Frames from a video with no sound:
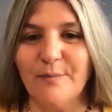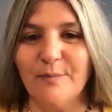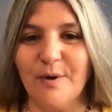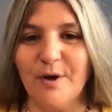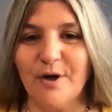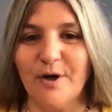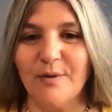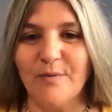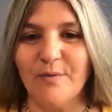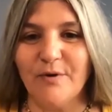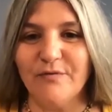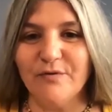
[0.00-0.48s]

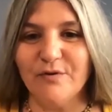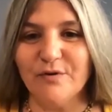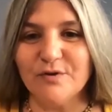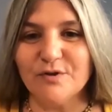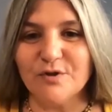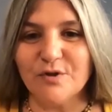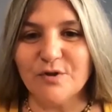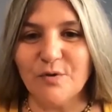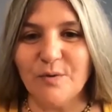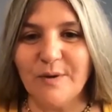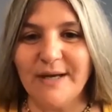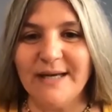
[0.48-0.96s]
bottom of your
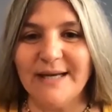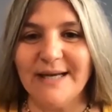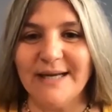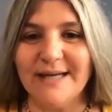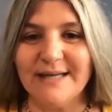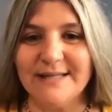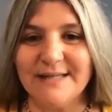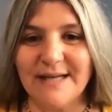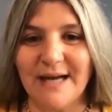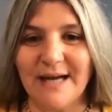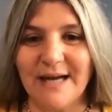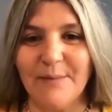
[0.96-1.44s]
screen
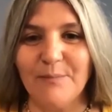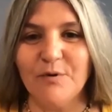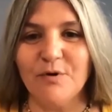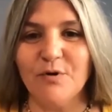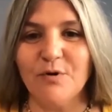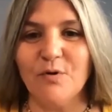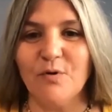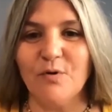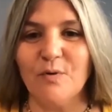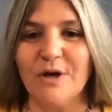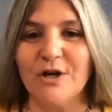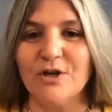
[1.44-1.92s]
and type
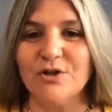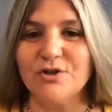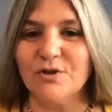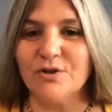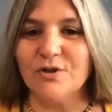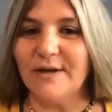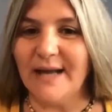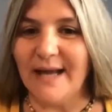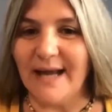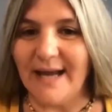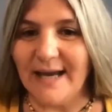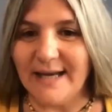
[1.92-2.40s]
your
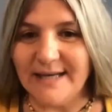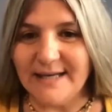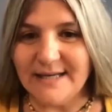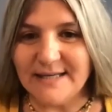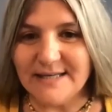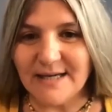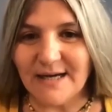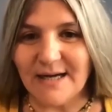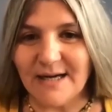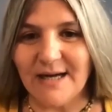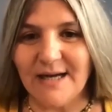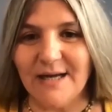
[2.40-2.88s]
question
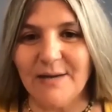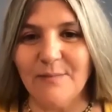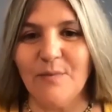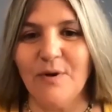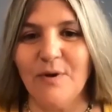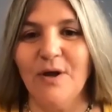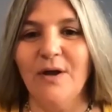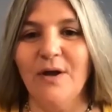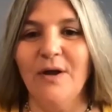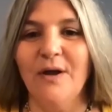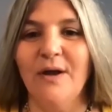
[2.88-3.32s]
anytime.